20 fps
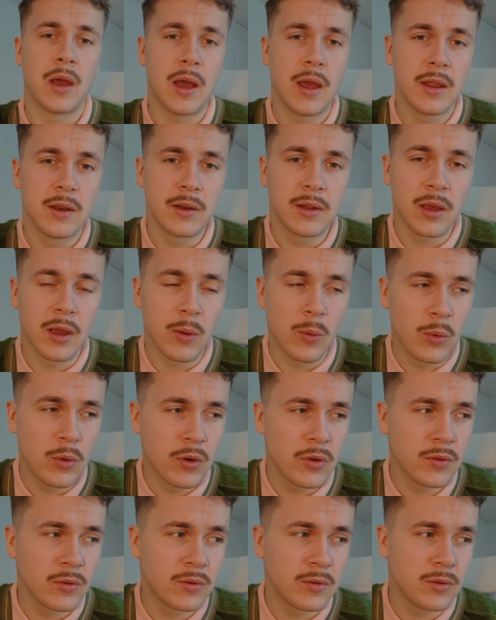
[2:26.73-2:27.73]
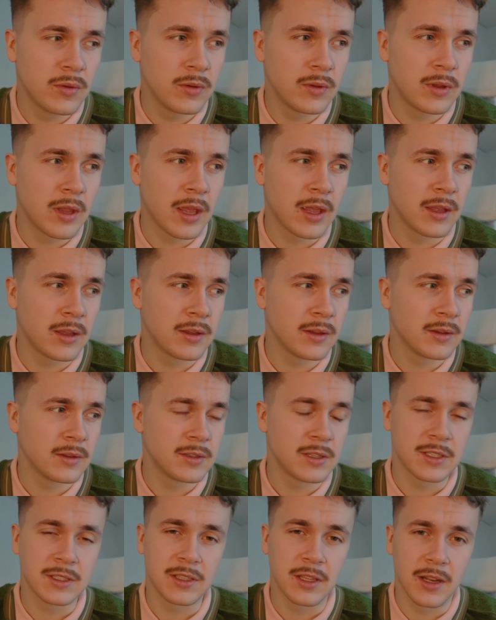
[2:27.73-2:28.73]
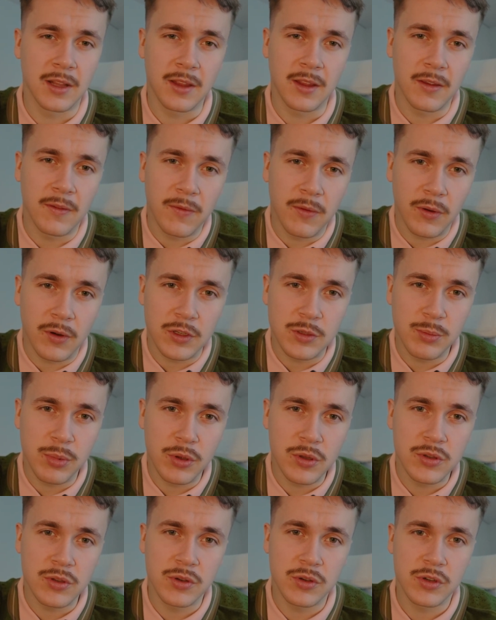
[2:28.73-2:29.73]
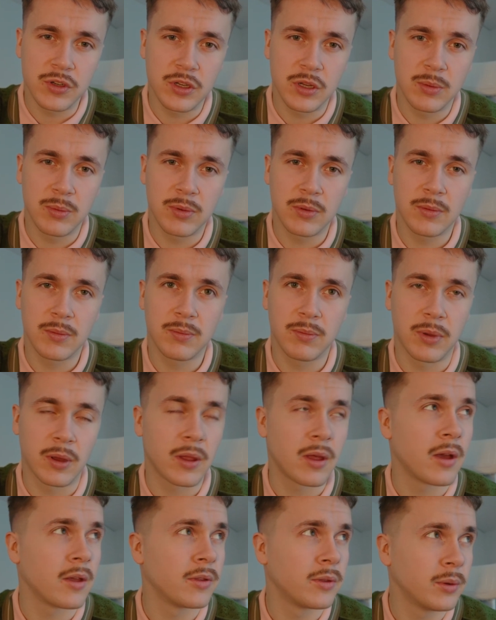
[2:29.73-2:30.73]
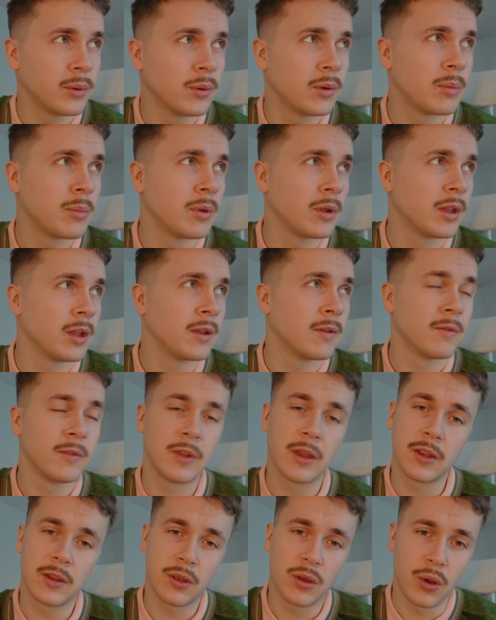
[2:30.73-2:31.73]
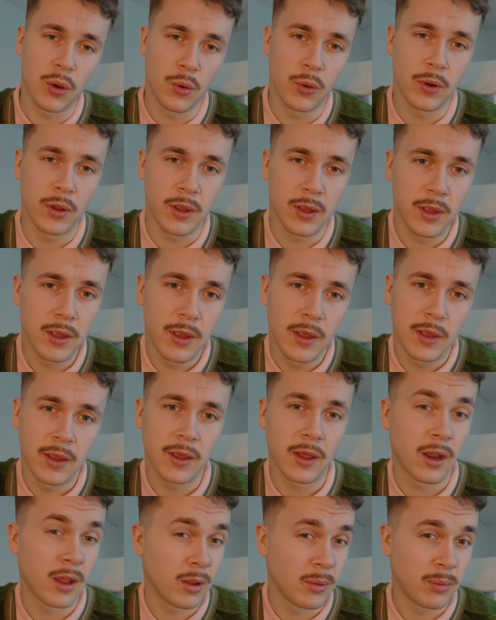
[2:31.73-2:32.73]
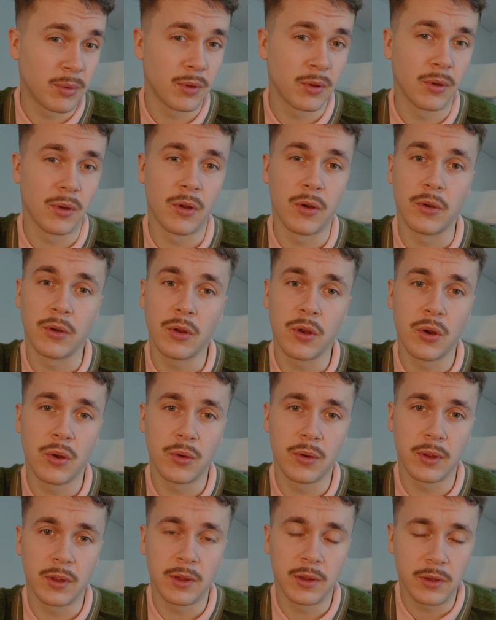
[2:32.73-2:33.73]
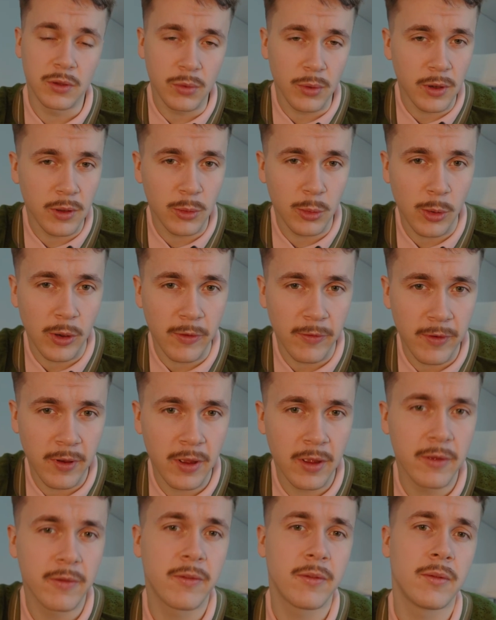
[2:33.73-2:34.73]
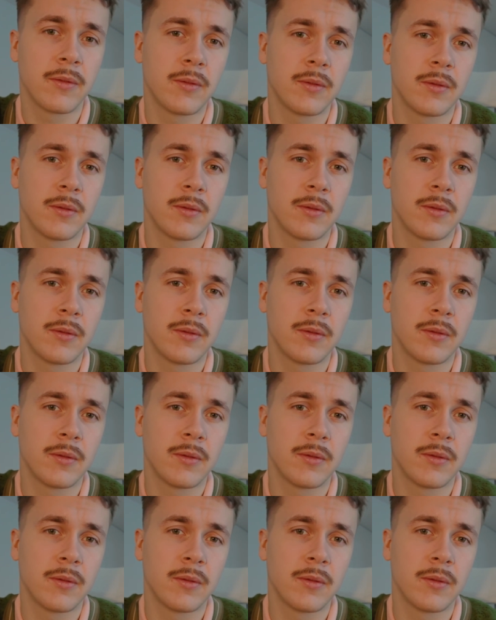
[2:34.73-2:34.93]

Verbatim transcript: And I wouldn't take just anything for a sponsorship, but I truly believe that Cody can help you learn coding in 2025.